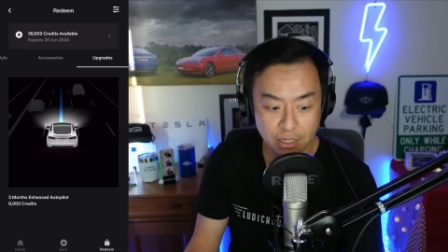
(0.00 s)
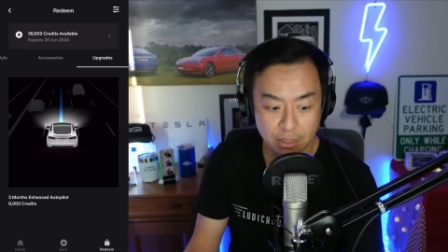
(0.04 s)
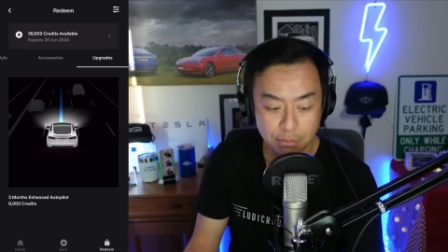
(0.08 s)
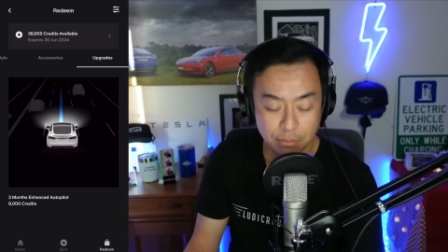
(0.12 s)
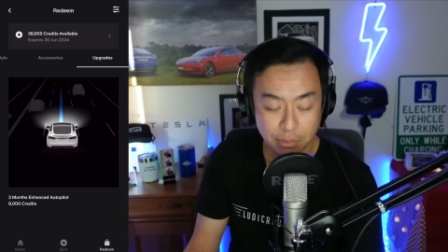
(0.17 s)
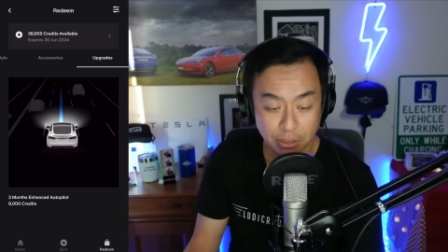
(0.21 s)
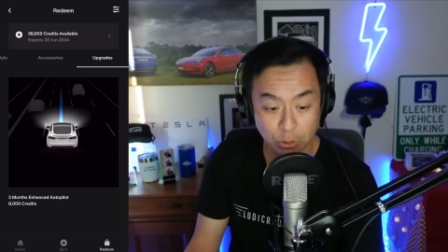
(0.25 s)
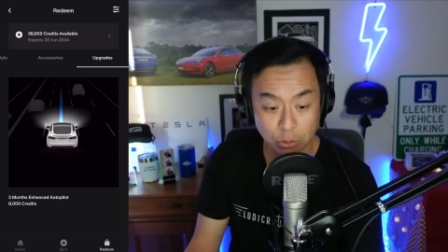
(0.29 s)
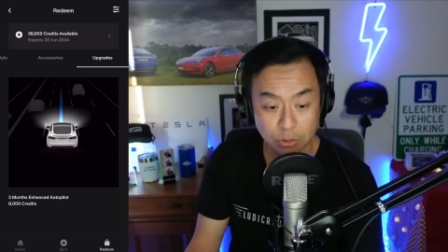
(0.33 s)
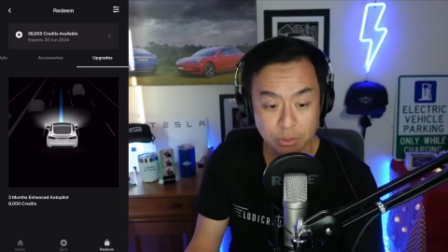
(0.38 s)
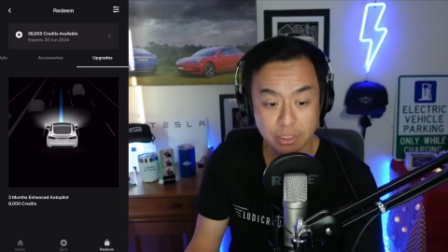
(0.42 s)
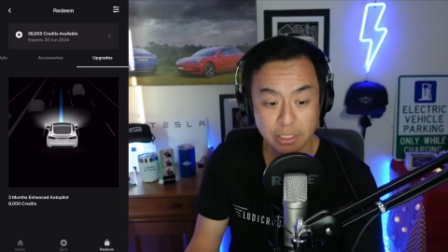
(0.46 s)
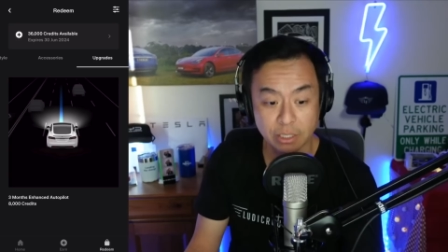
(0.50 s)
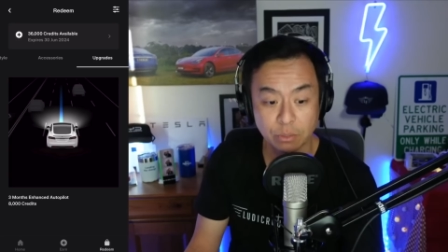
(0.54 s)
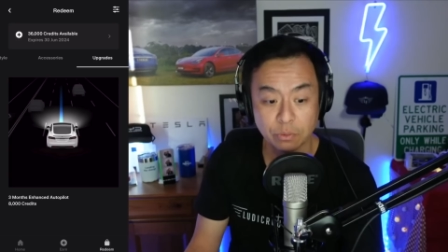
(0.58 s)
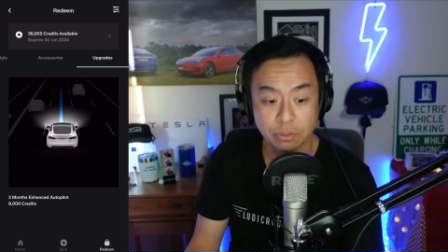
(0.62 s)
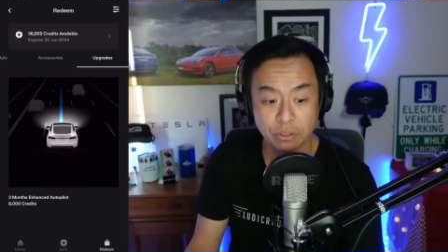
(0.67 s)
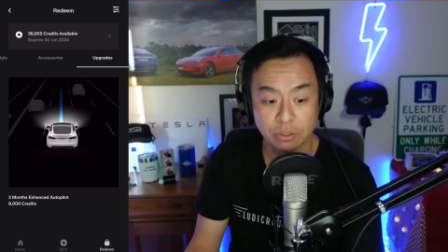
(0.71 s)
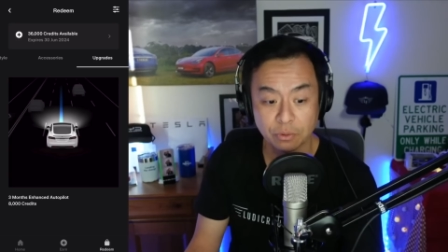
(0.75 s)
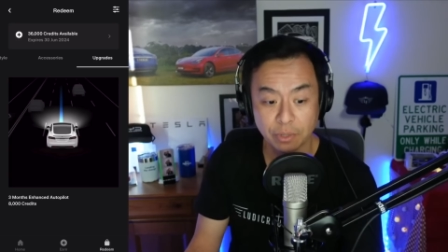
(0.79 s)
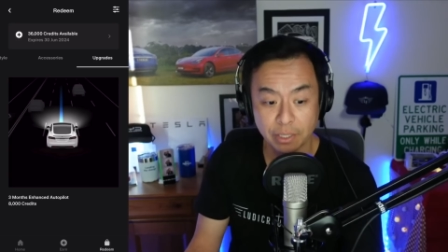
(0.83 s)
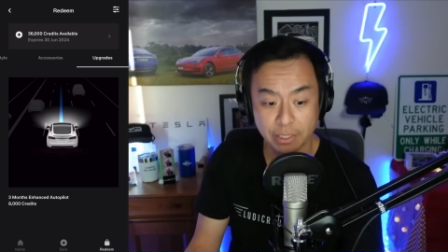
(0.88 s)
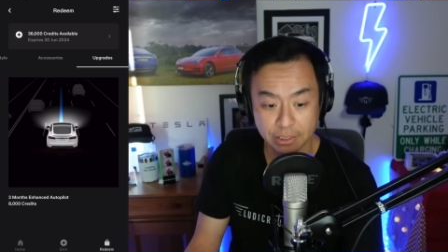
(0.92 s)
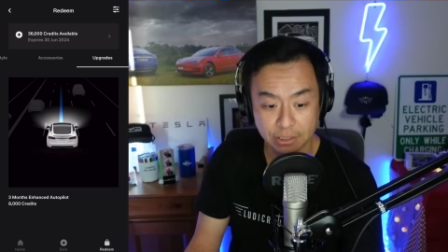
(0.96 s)
but it looks like
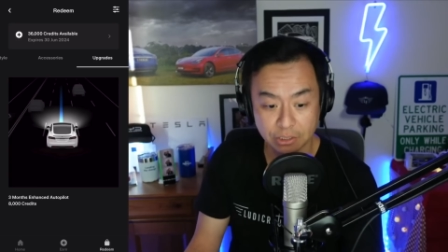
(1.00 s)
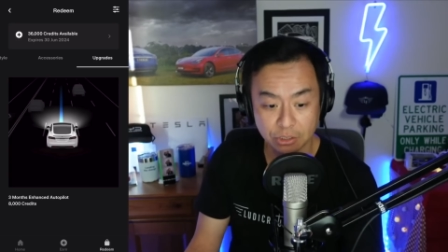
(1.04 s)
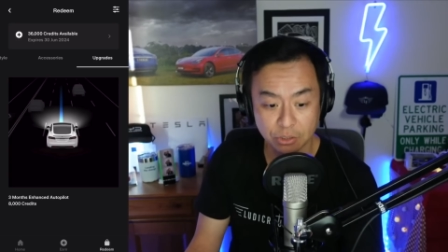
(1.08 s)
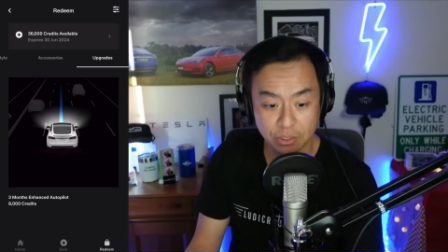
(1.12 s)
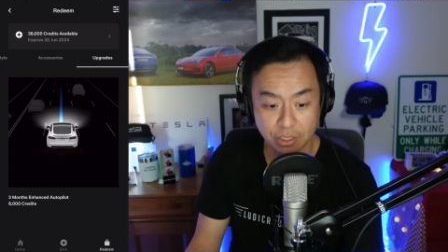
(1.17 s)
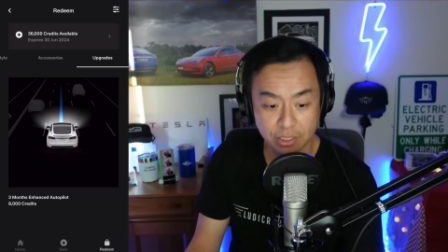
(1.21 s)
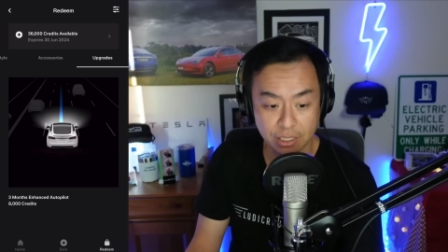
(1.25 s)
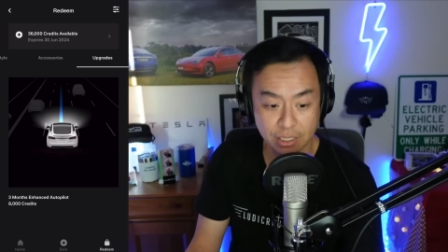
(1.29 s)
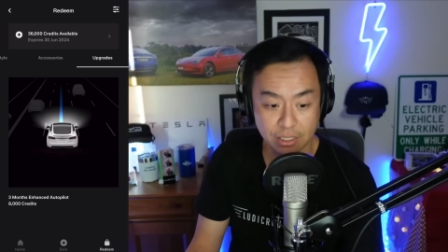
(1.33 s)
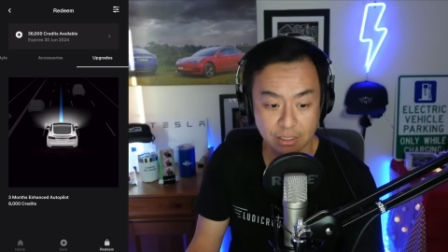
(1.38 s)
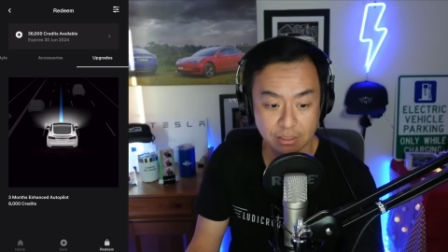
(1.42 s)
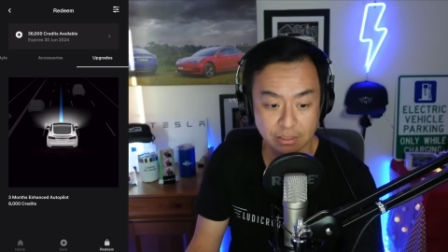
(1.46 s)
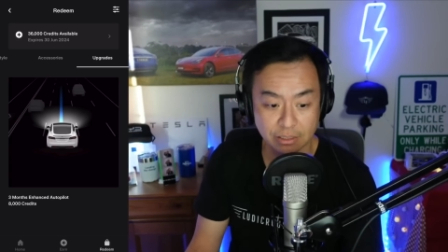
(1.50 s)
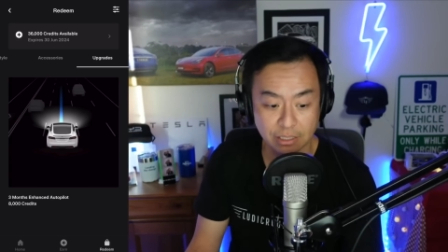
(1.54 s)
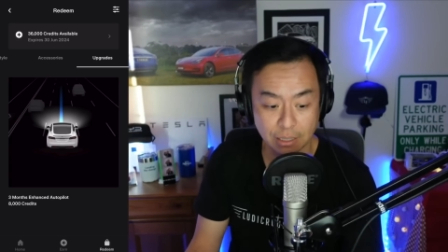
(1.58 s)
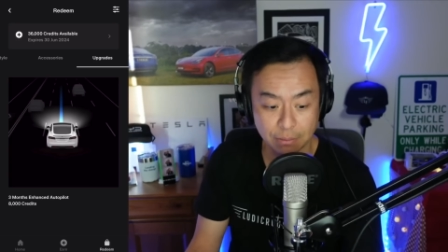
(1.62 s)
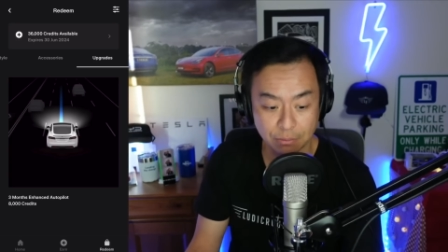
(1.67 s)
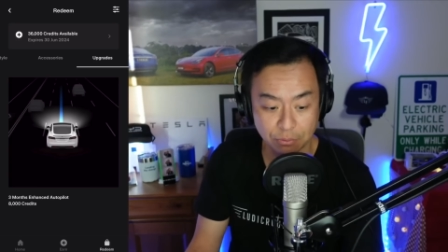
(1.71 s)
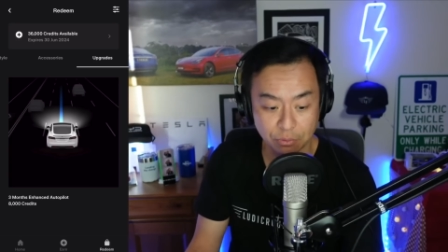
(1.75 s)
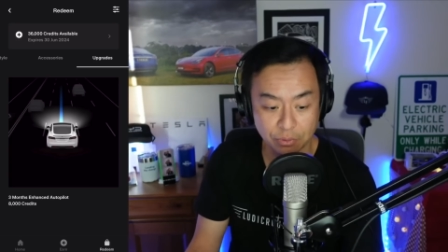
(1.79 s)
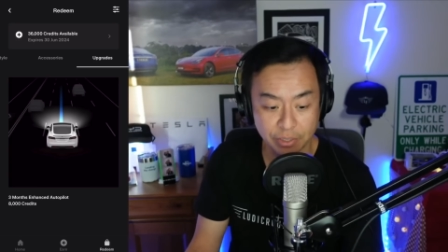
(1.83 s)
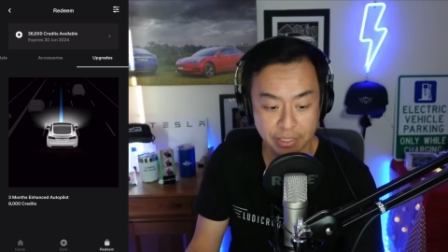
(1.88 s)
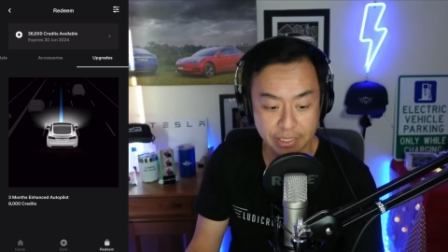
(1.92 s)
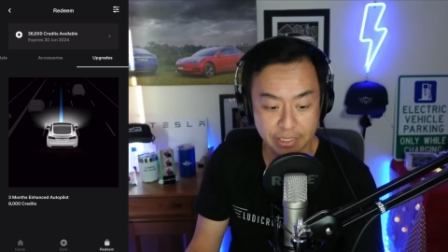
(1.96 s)
with credits, you can actually
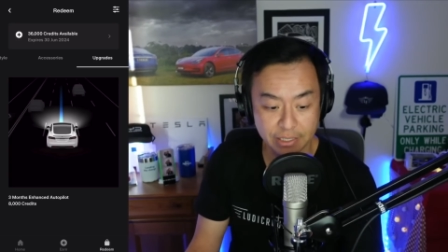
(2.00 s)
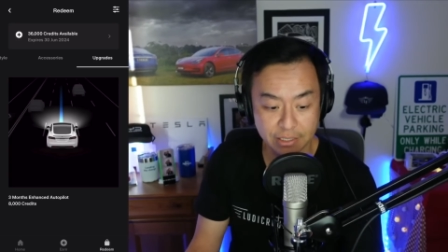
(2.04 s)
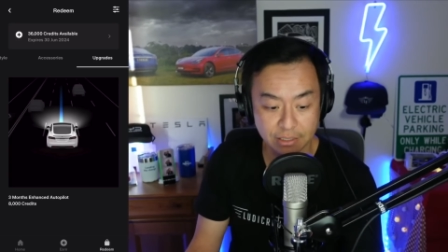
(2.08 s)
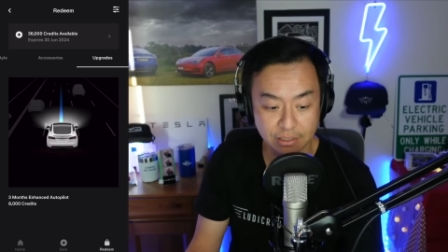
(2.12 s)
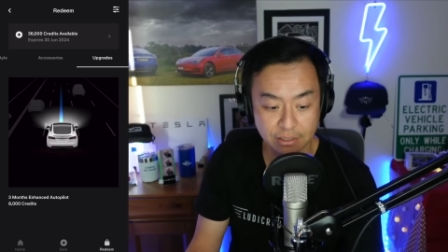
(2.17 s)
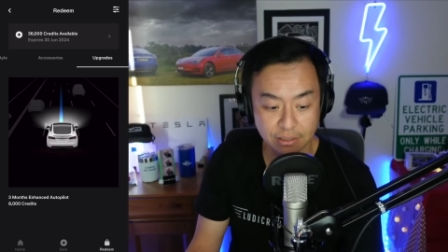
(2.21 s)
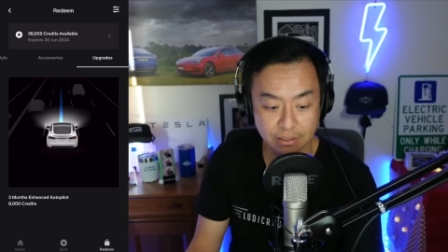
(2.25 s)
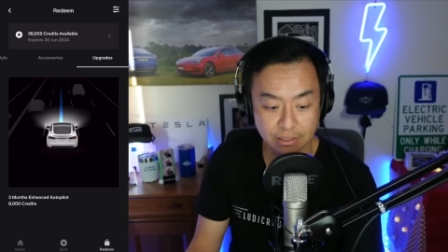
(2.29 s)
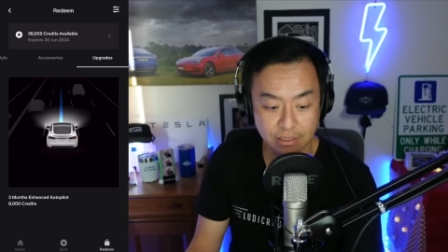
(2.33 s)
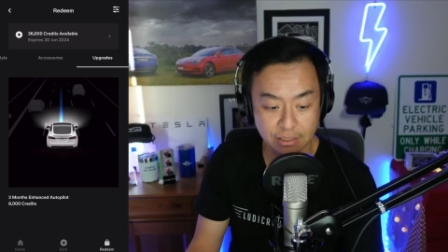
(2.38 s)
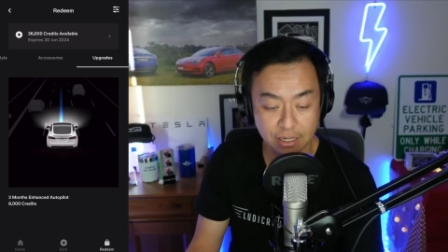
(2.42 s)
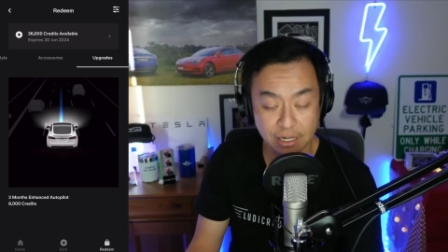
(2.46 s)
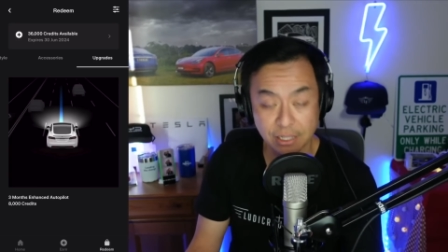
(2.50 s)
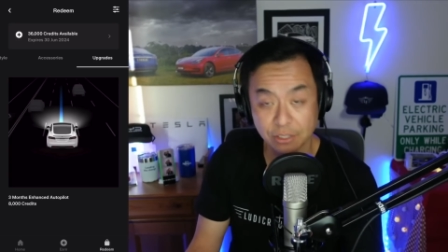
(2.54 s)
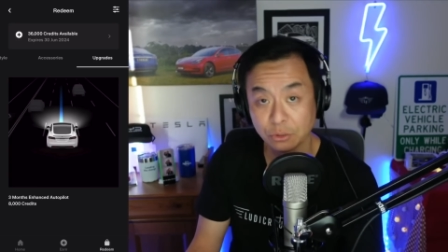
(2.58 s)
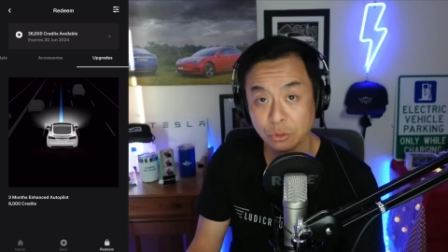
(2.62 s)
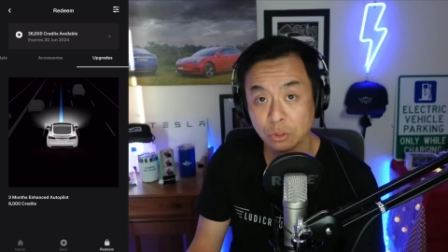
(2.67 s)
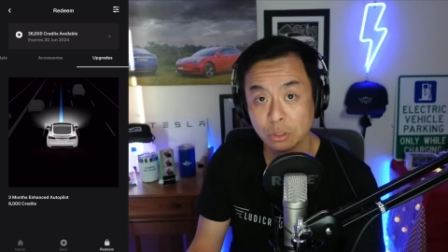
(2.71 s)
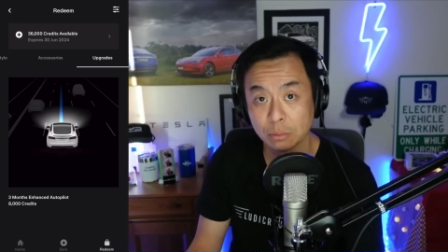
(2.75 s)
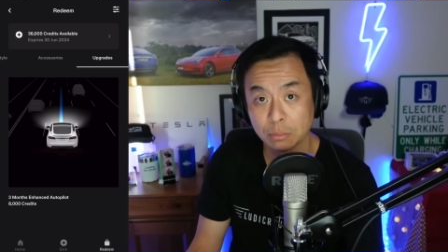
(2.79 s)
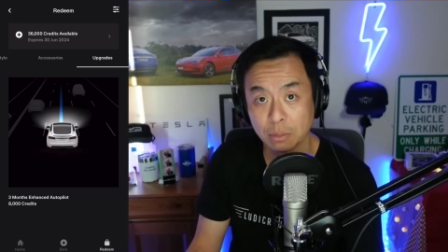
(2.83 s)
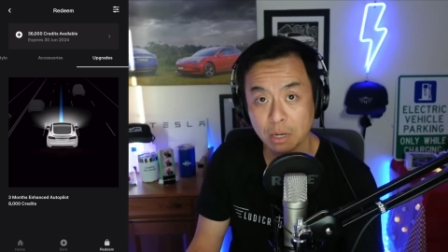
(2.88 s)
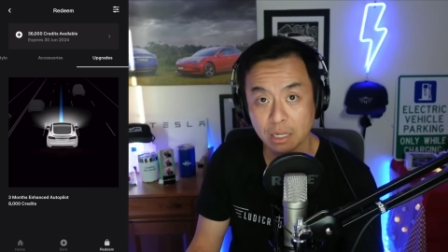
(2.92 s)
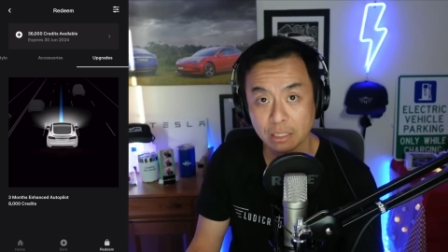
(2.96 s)
upgrade Enhanced
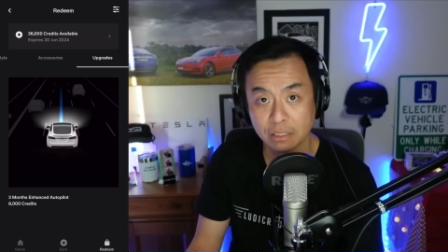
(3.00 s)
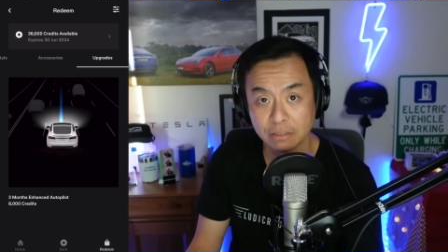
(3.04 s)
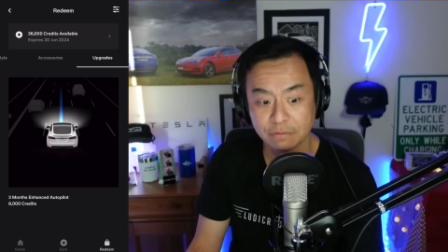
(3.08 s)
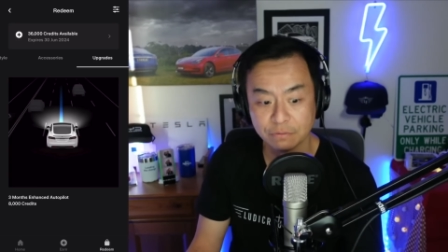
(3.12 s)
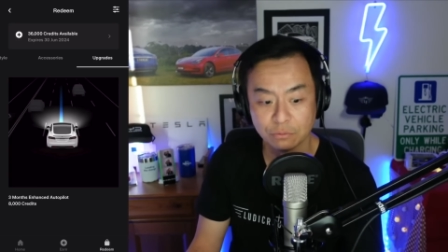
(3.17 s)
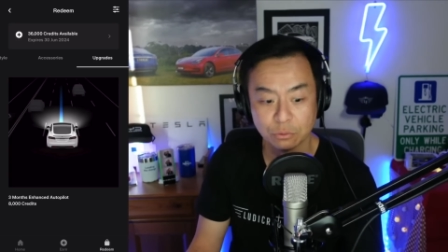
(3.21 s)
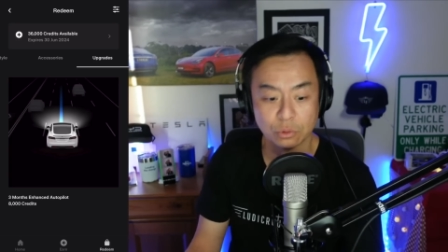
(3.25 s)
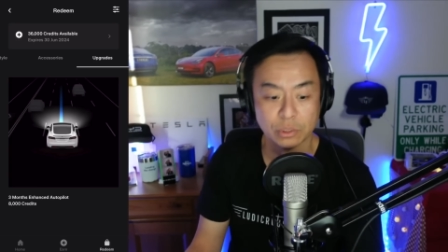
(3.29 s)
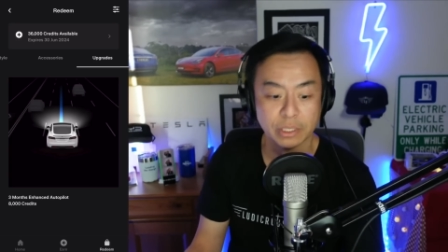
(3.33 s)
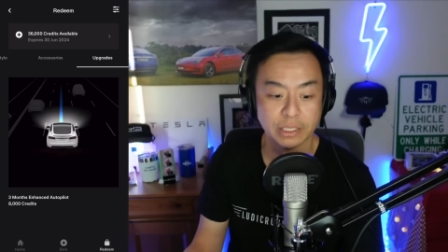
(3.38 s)
Autopilot for,